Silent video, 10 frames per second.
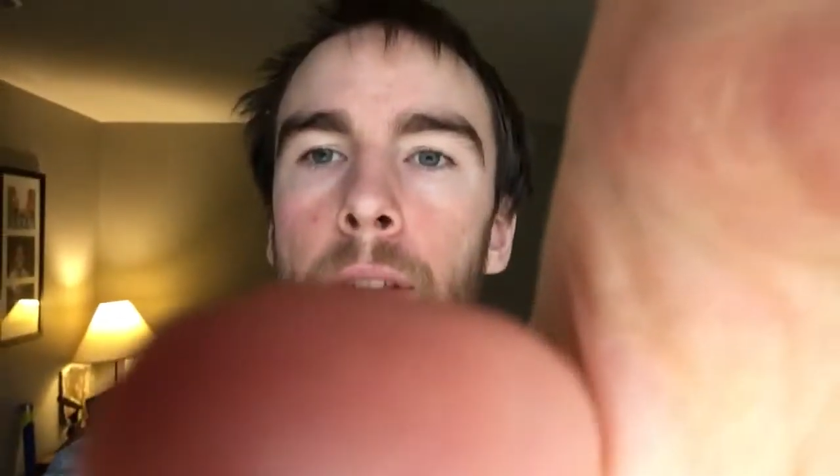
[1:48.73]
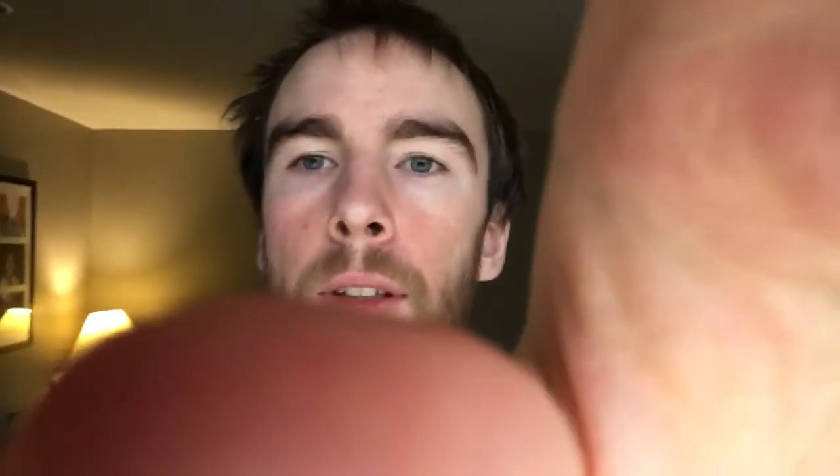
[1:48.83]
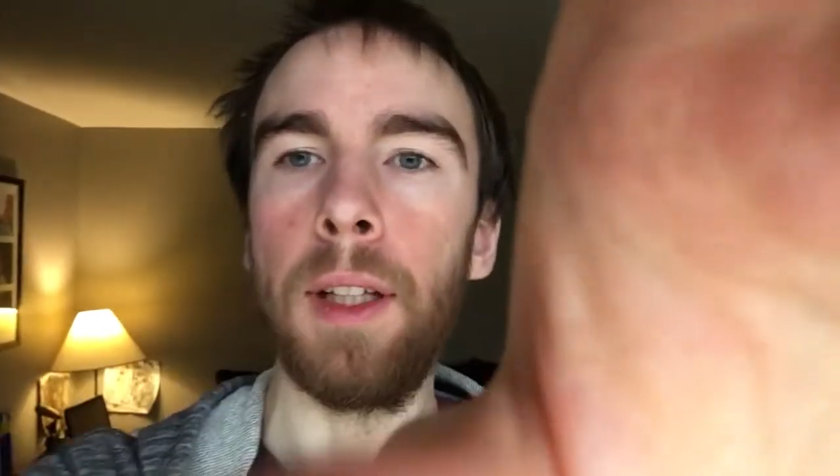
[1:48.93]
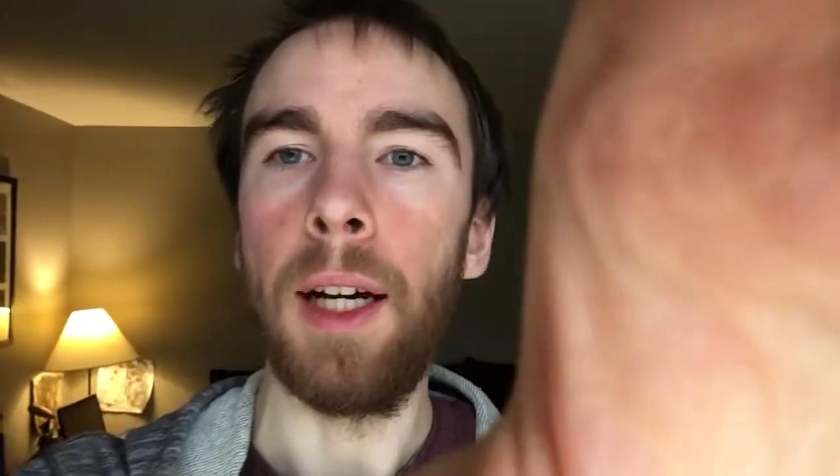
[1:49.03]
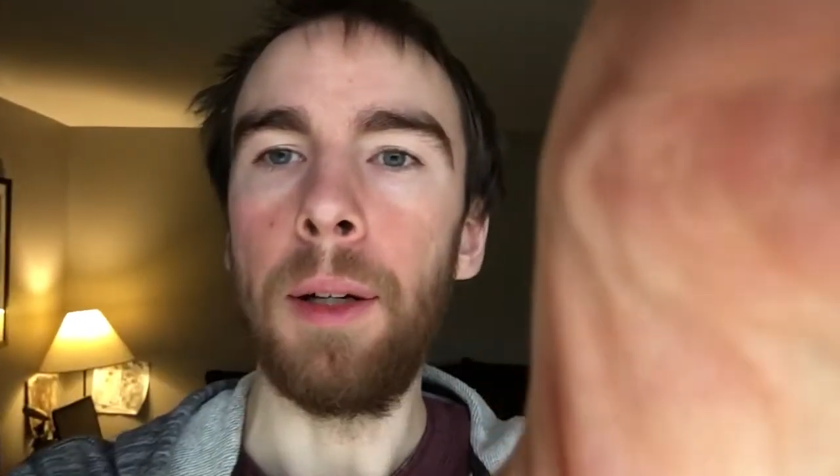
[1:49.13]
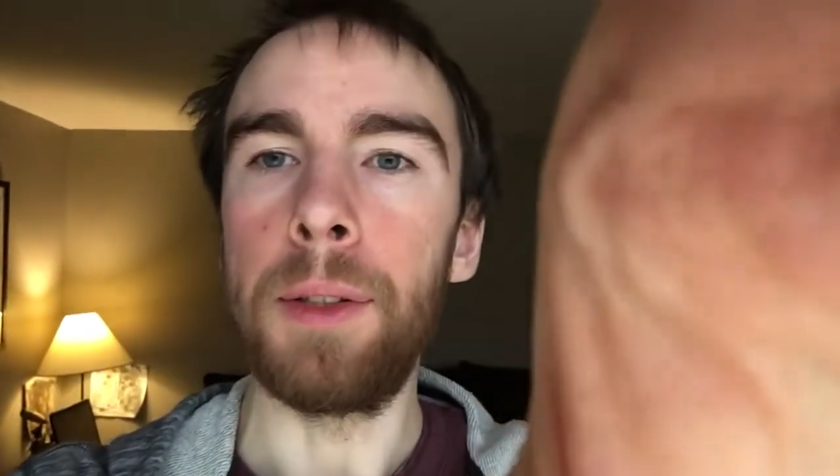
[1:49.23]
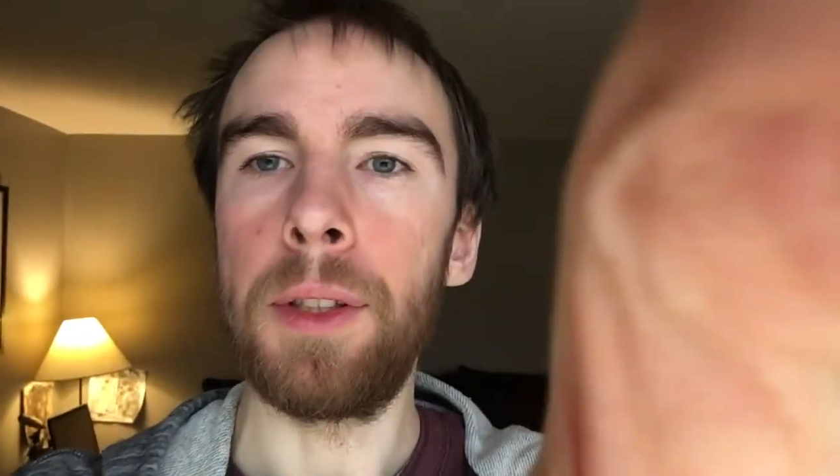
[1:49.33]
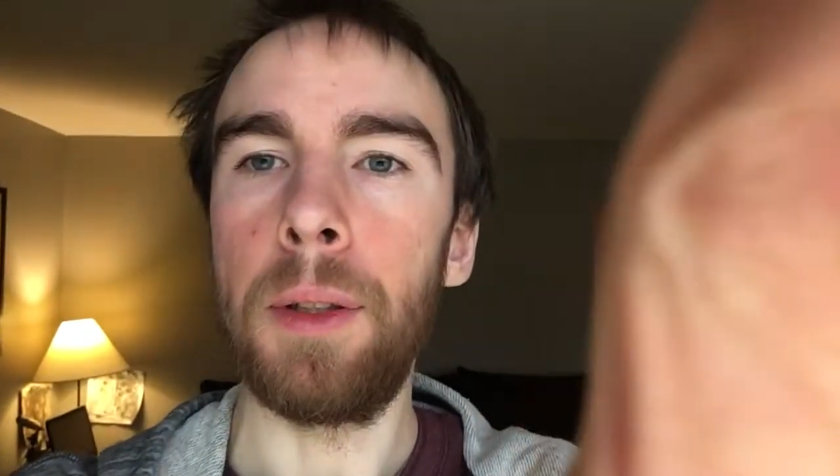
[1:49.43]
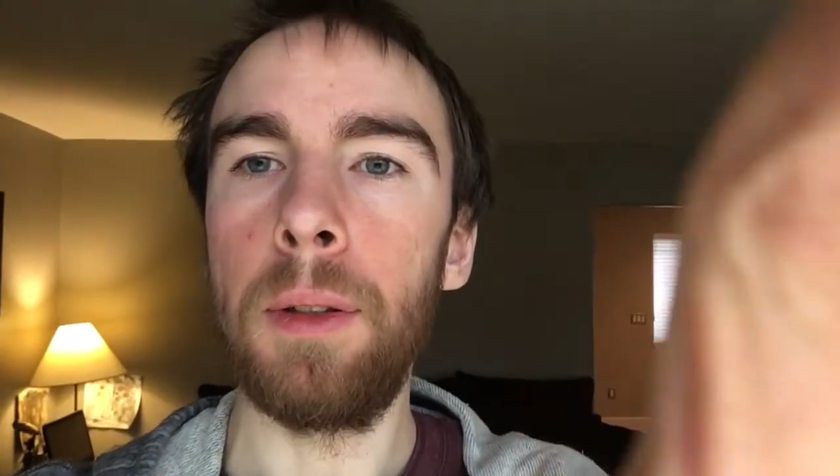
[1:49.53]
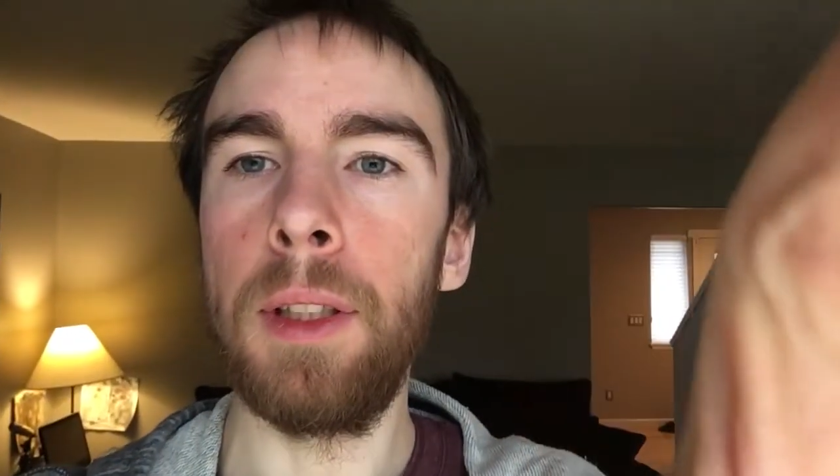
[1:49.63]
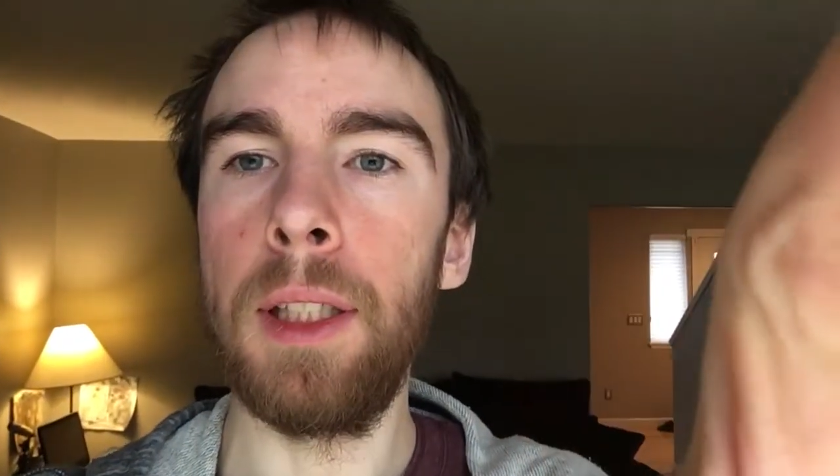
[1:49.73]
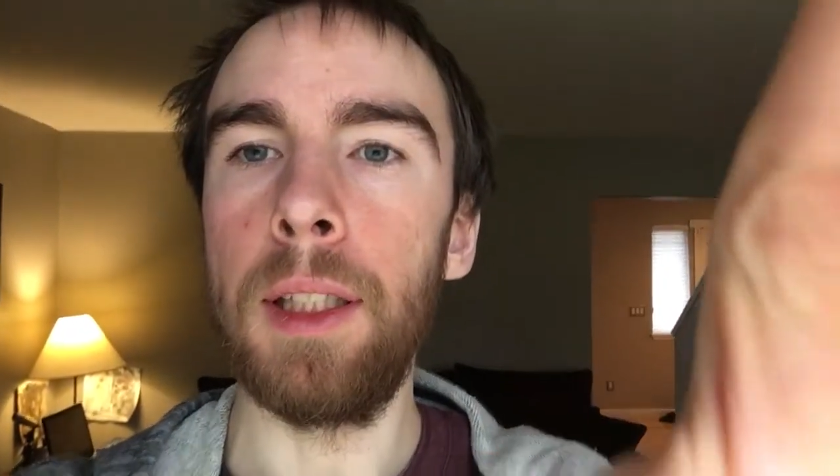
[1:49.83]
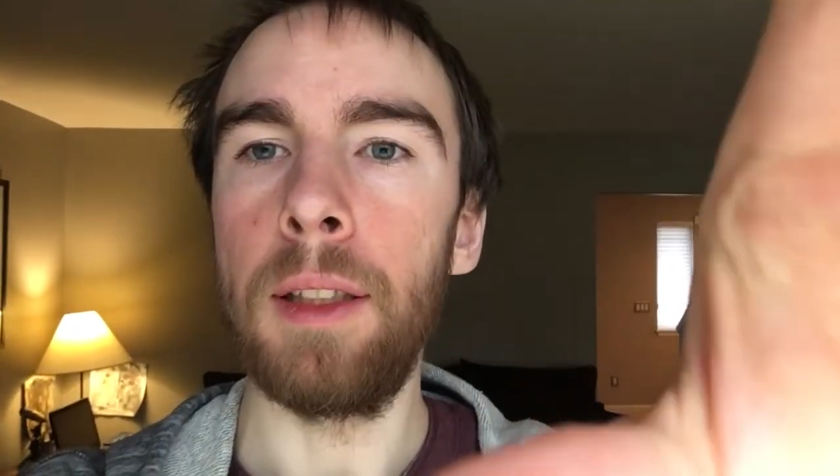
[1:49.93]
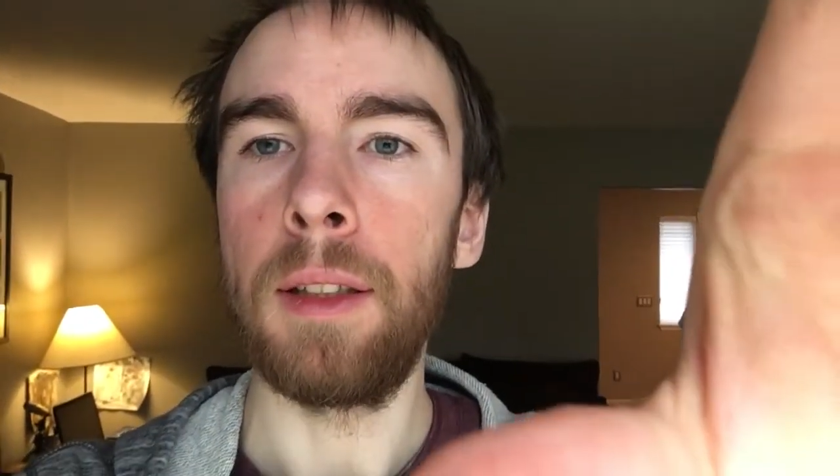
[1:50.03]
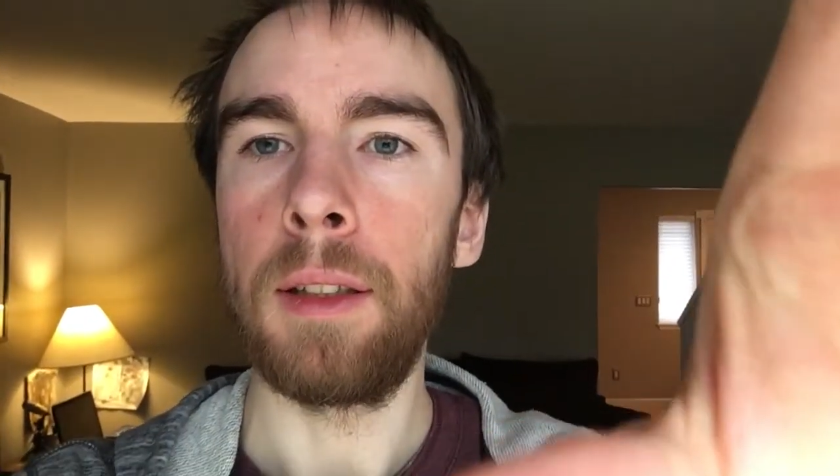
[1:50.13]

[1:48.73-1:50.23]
yeah, I was totally